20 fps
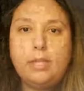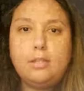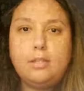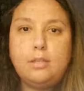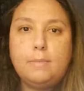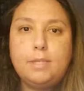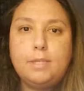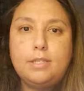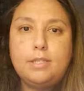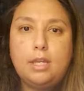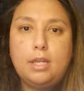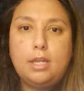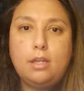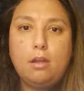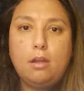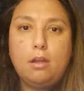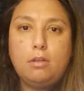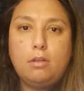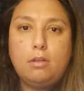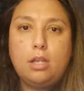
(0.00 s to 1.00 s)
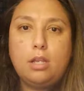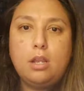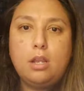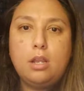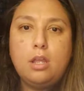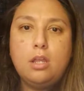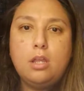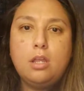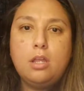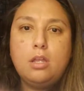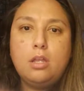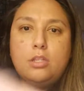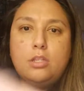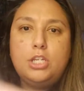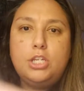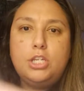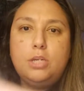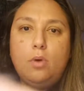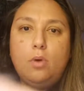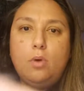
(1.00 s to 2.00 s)
Let me see. Hold on. Do
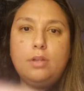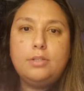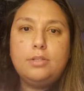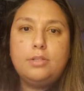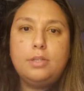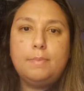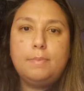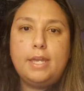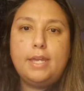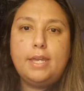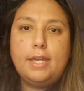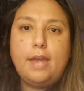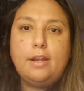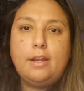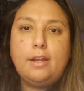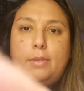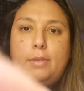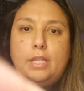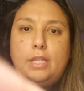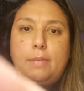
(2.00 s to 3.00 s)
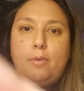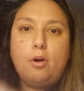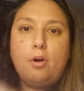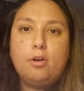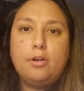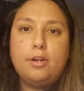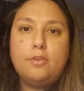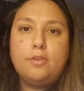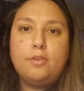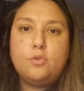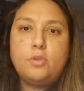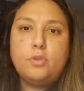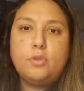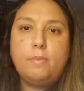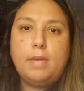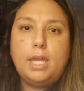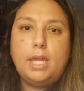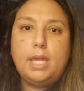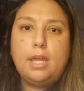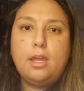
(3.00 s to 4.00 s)
you want to be accountability partners with
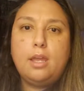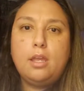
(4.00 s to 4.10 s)
me?